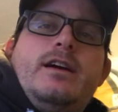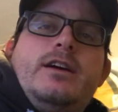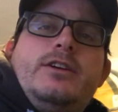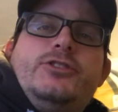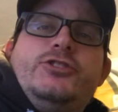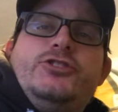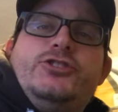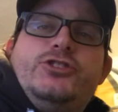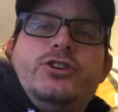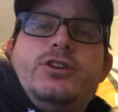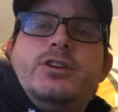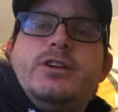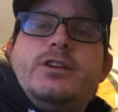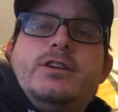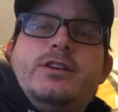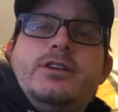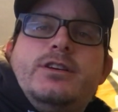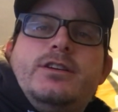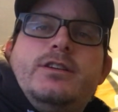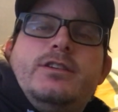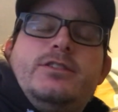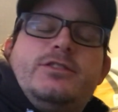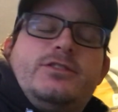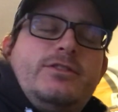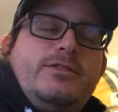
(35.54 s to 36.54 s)
a jerk.
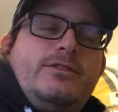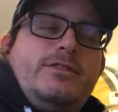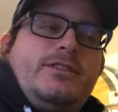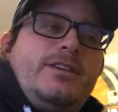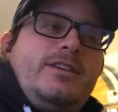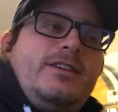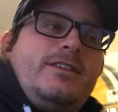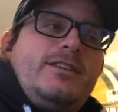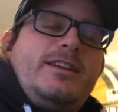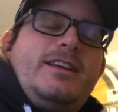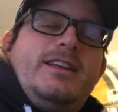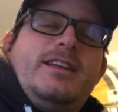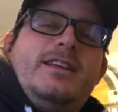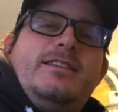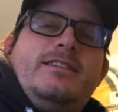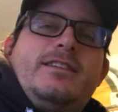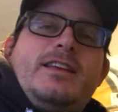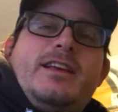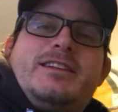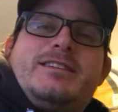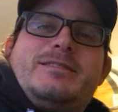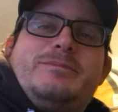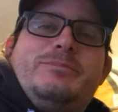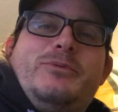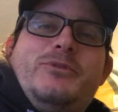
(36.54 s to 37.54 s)
So they're getting
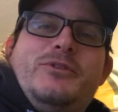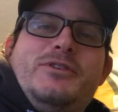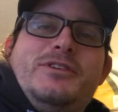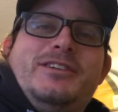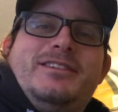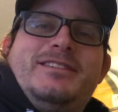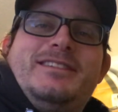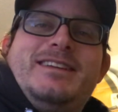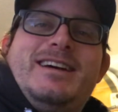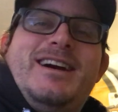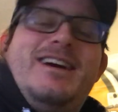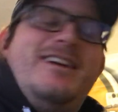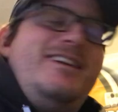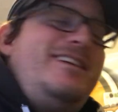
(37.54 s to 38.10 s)
like spoiled.